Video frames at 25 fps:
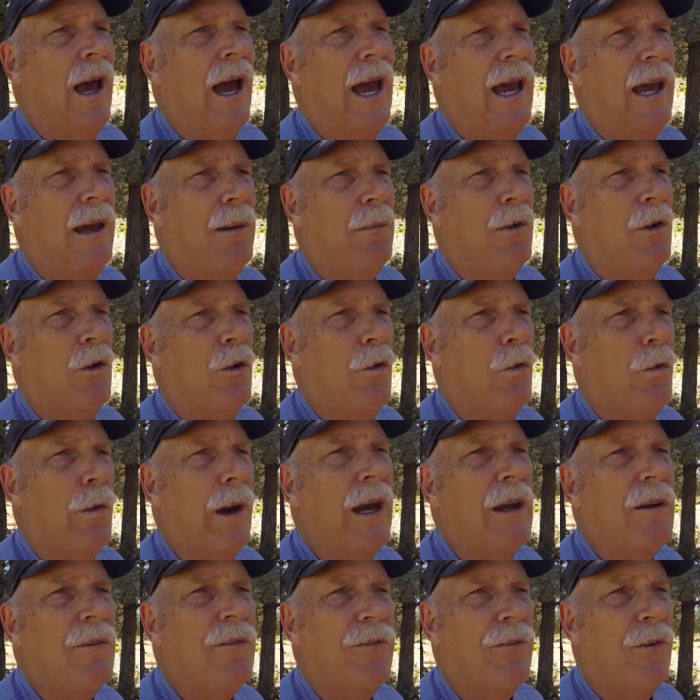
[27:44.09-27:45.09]
I am
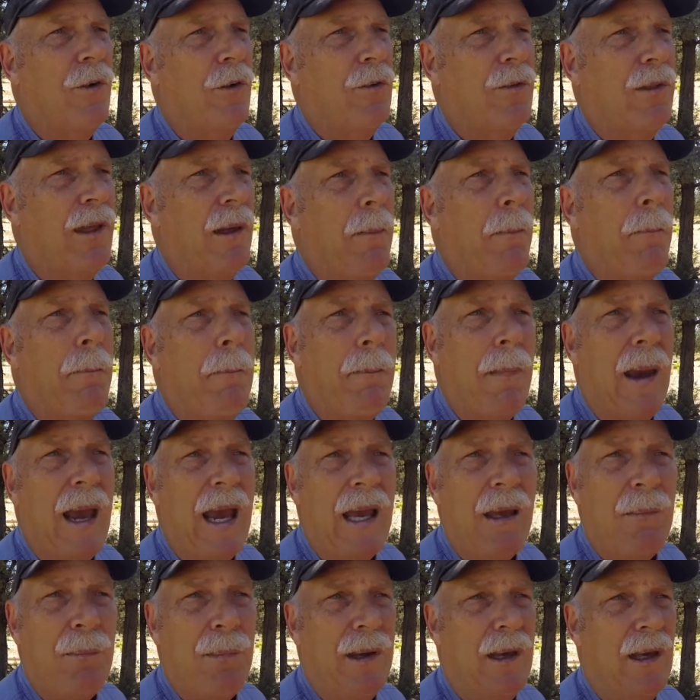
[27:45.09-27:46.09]
grateful that
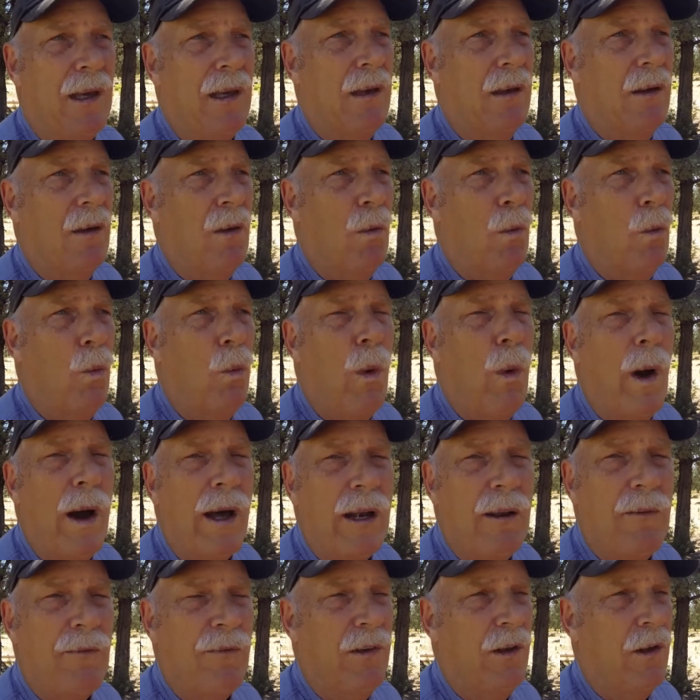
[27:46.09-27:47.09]
maybe
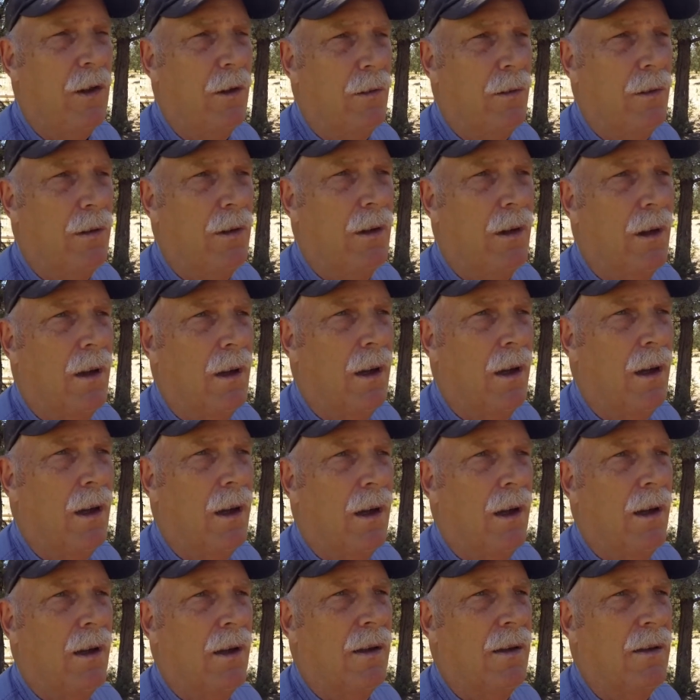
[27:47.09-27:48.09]
one of you
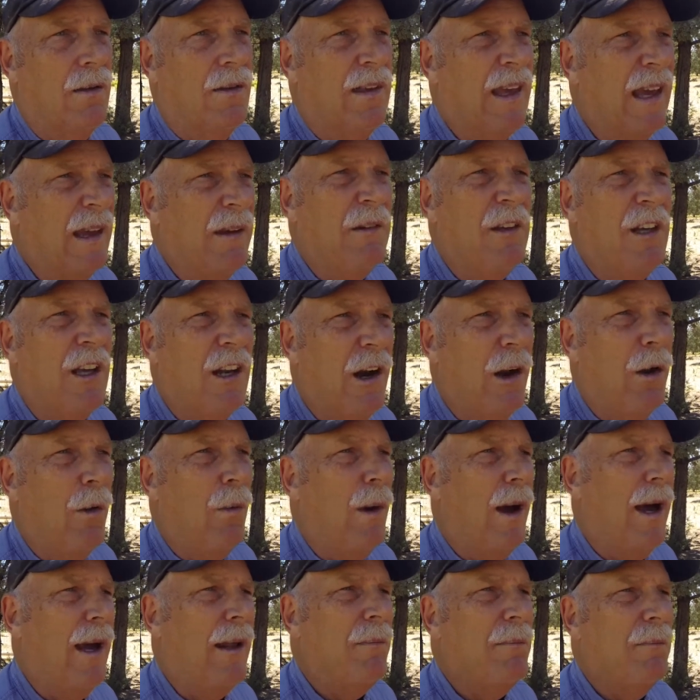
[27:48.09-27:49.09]
say, you know
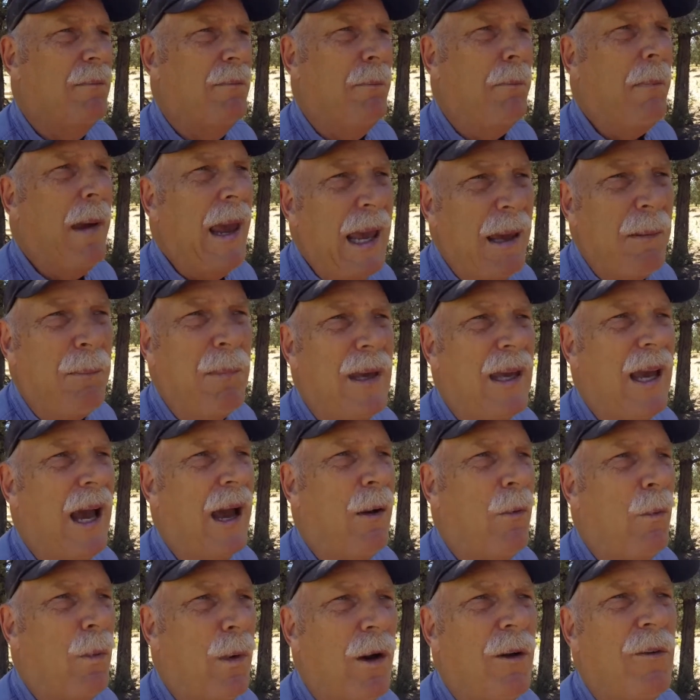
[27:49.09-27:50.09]
what, maybe
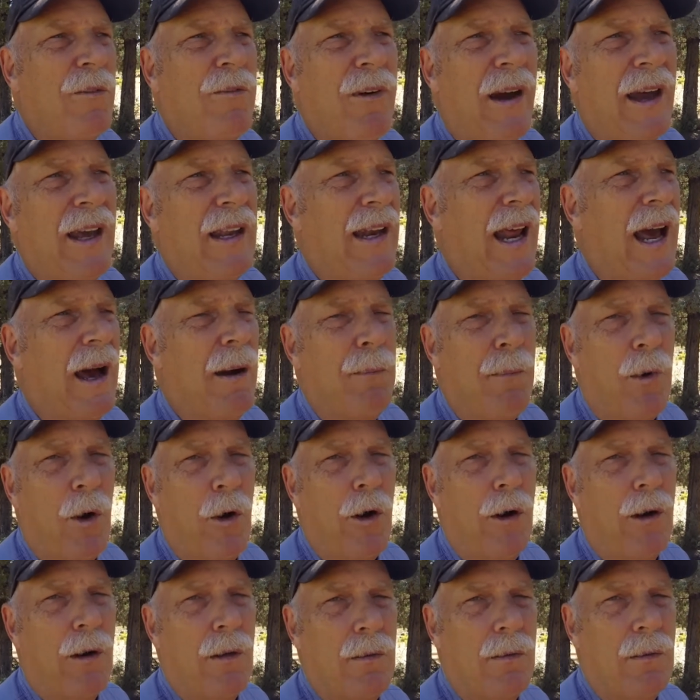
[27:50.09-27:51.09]
I will find out
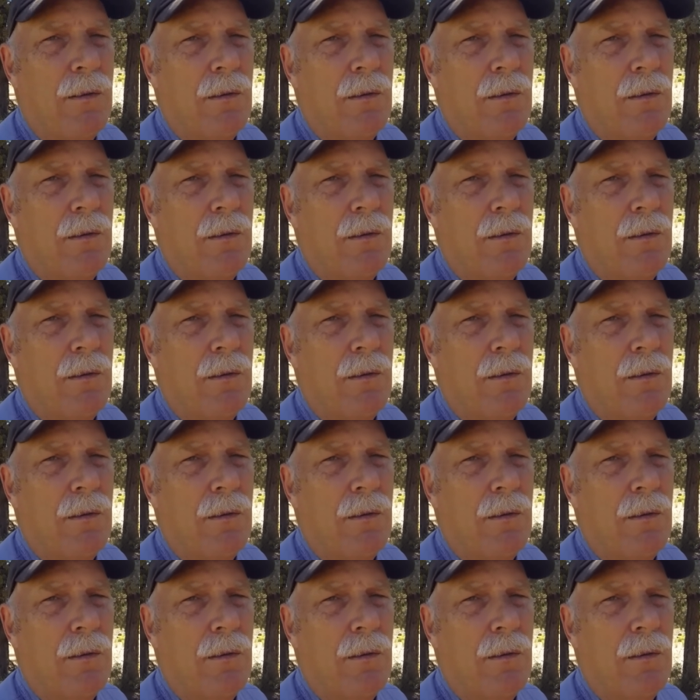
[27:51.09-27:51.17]
more.